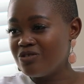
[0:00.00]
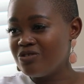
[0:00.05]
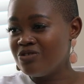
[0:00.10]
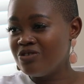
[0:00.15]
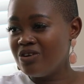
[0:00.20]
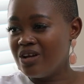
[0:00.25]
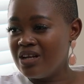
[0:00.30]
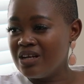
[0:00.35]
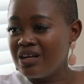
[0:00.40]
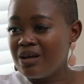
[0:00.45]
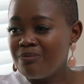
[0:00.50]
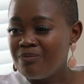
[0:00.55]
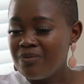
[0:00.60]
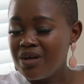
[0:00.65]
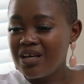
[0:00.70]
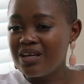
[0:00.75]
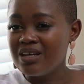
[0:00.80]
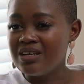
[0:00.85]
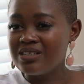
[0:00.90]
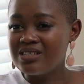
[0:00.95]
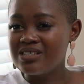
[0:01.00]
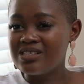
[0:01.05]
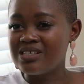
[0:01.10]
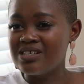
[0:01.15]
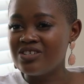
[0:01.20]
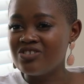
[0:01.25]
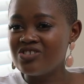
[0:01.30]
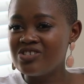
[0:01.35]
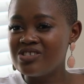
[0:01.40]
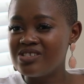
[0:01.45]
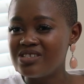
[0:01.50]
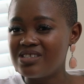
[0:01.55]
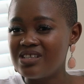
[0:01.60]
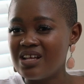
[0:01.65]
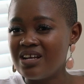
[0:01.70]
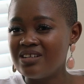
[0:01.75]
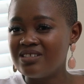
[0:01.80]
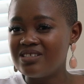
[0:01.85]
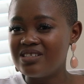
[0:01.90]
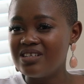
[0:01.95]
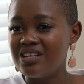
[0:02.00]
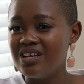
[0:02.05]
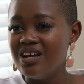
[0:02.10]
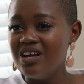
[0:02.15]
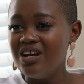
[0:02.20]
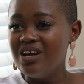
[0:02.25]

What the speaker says: you end up making decisions that